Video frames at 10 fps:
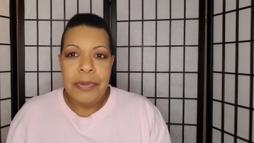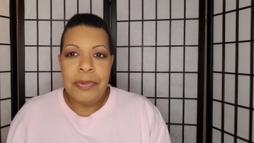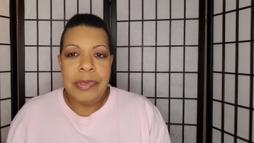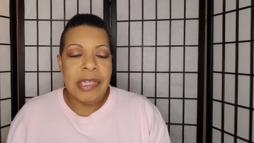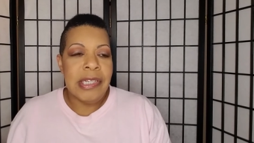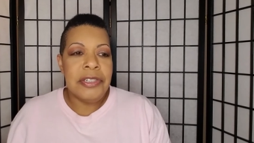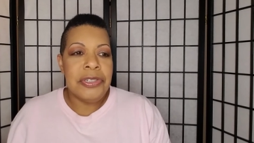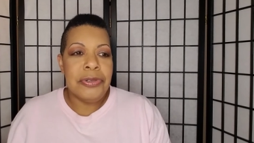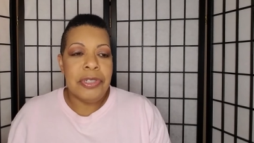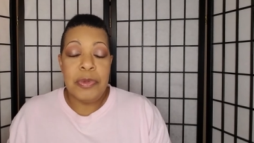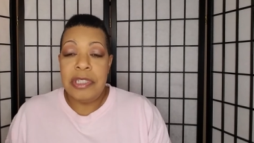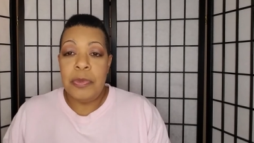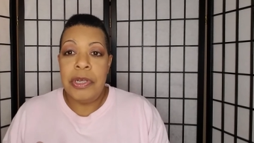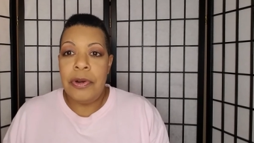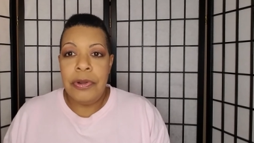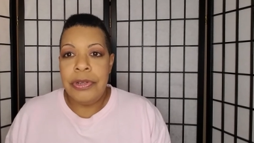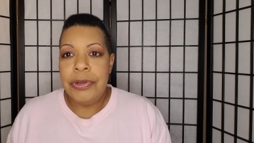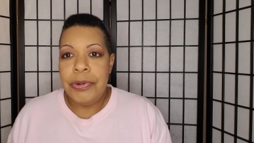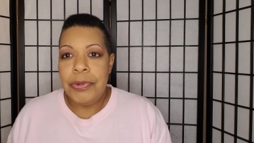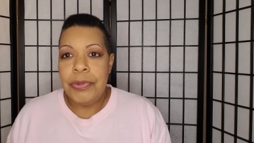the issues, which we all
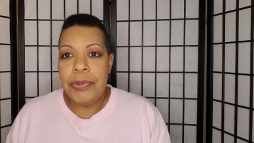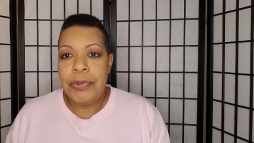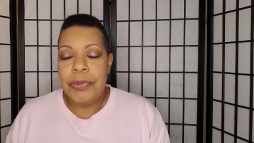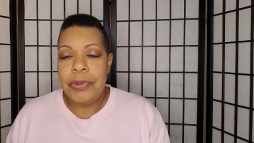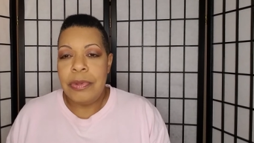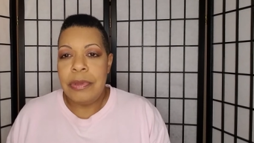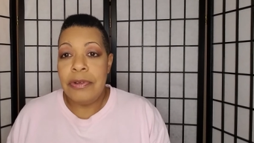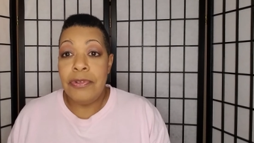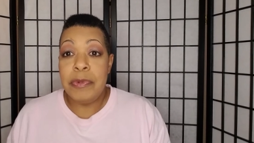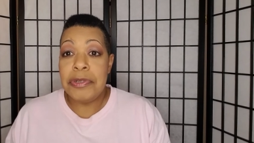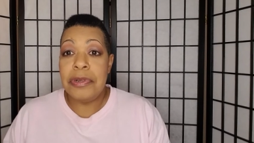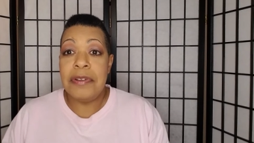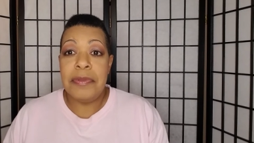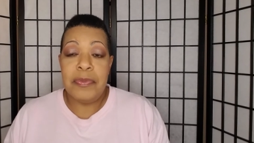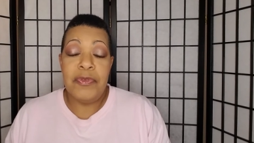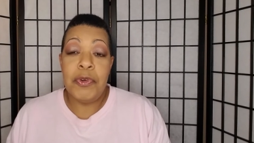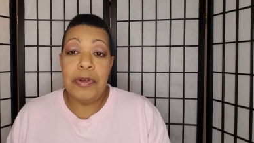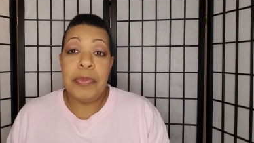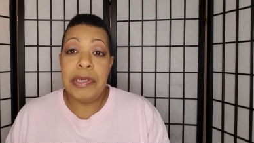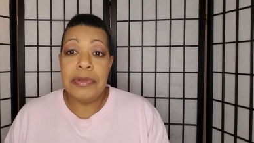know. The group is only four
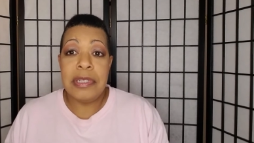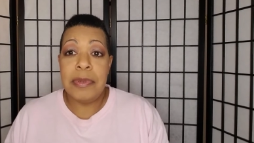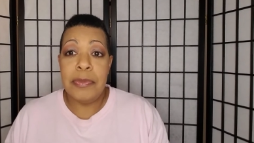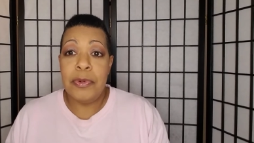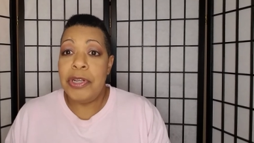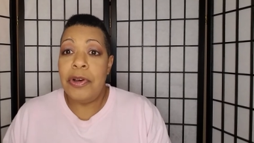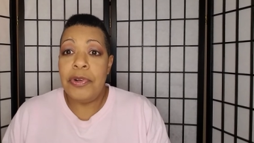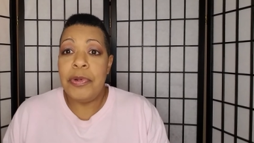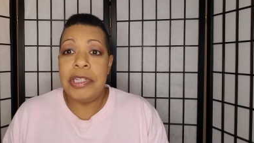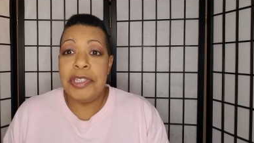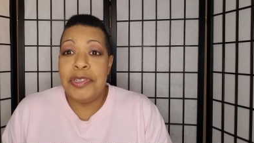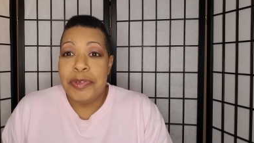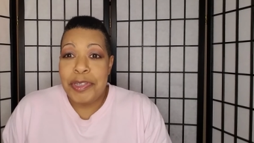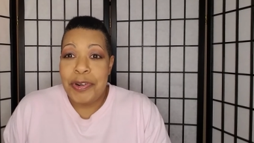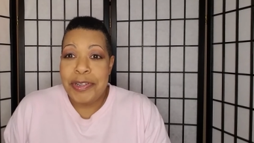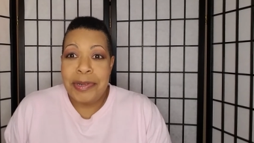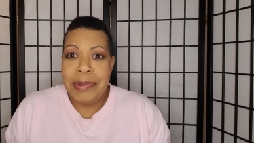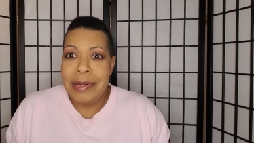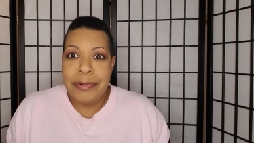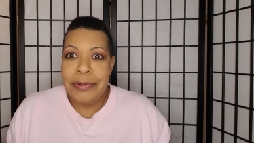P O C people. We all know what the issues are. So I'm
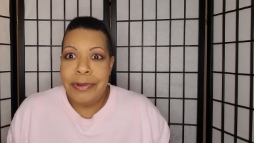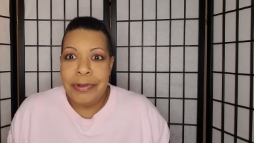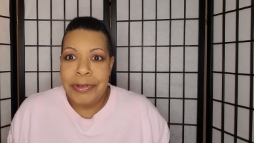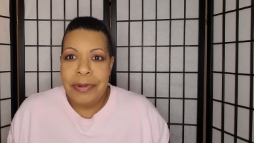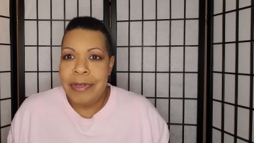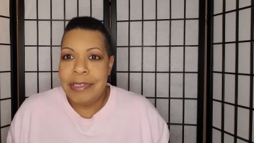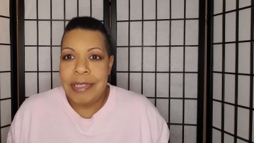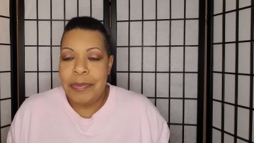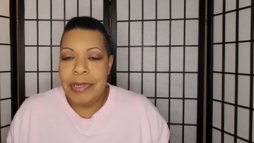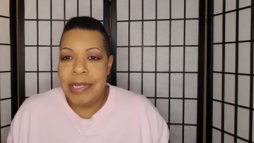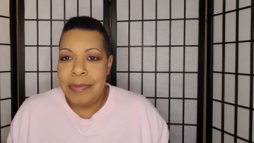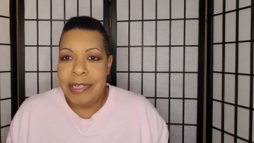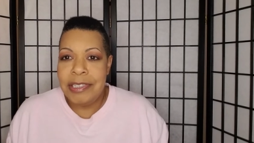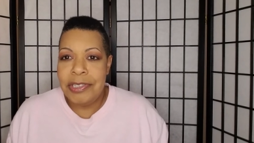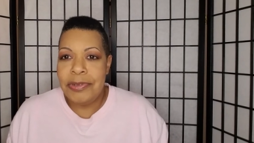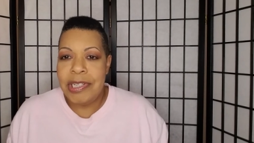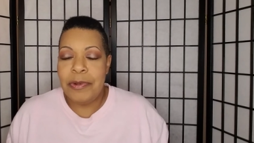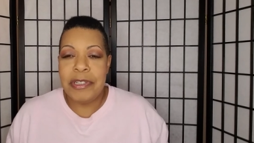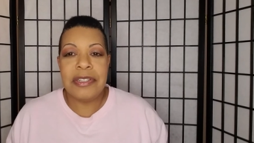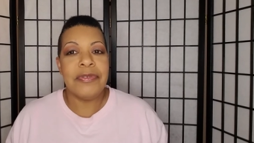like, what are we going to talk about? Just complain about the issues. Like,
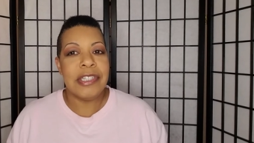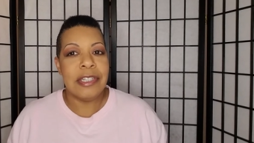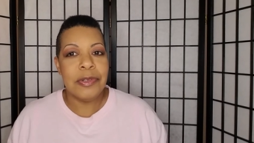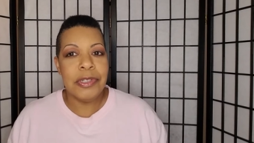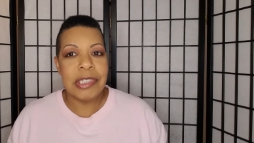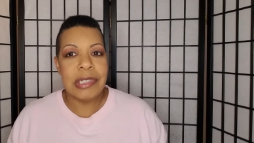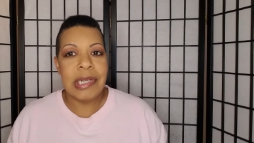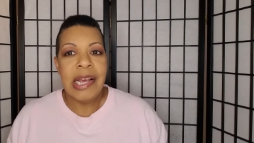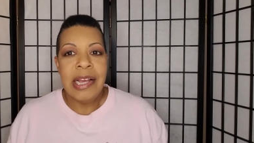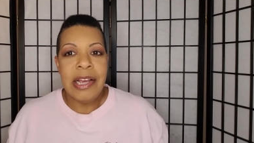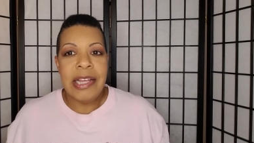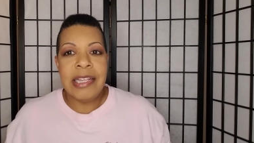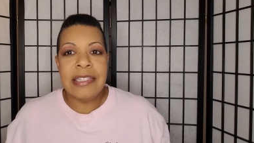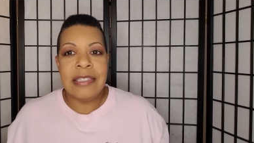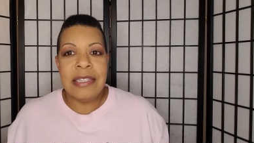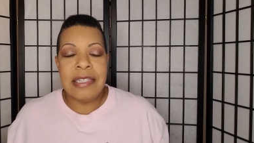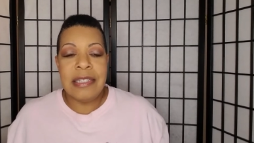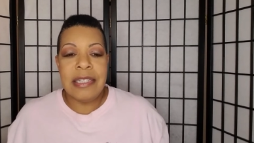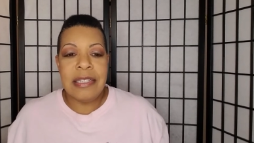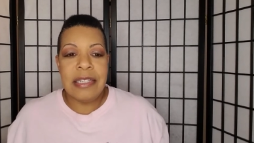what's the resolution? Is is
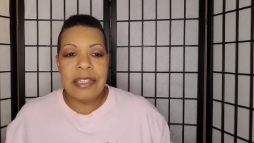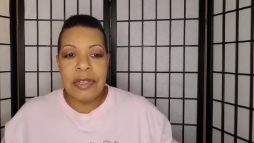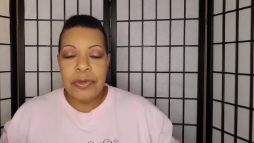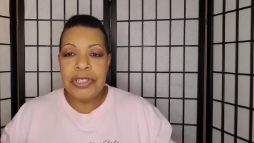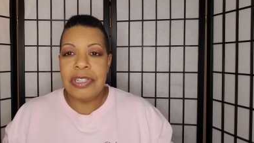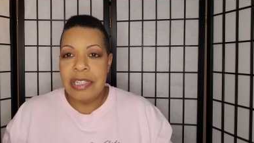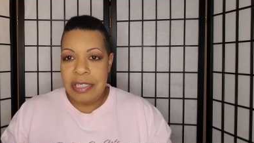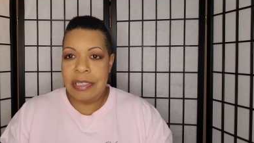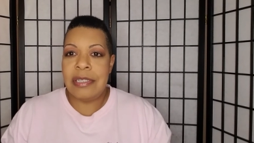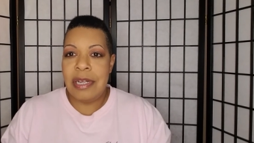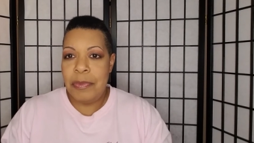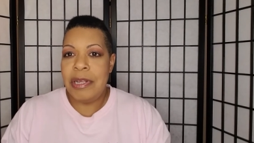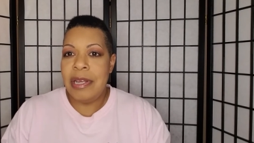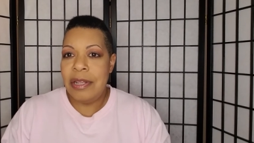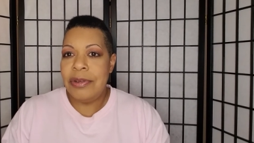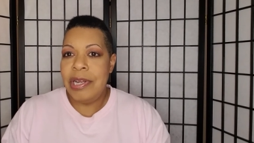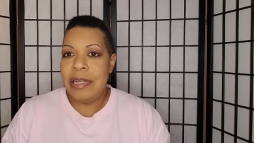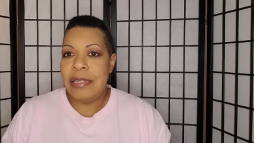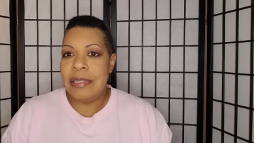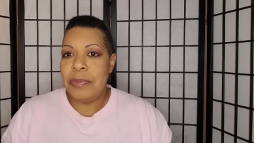this a solution? Us just coming together
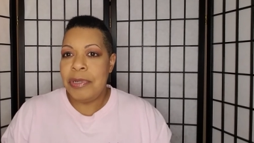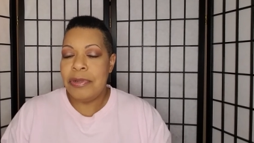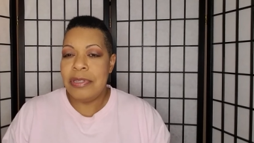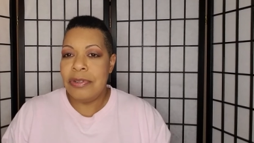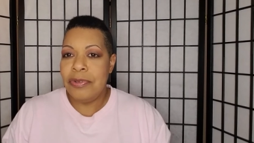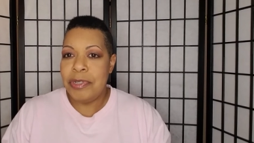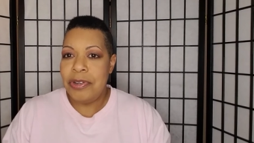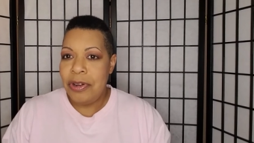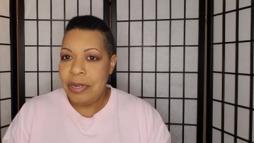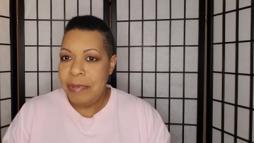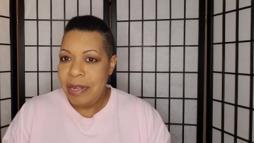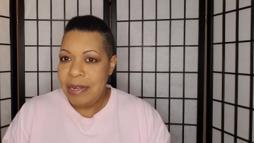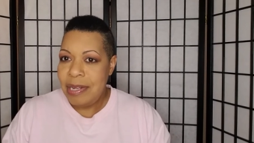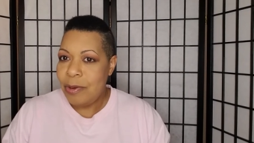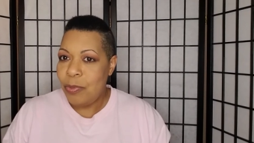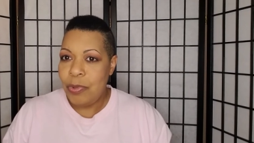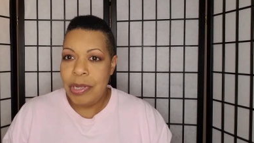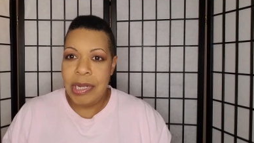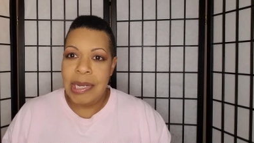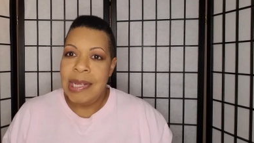as a P O C group and talking about it? Like, what?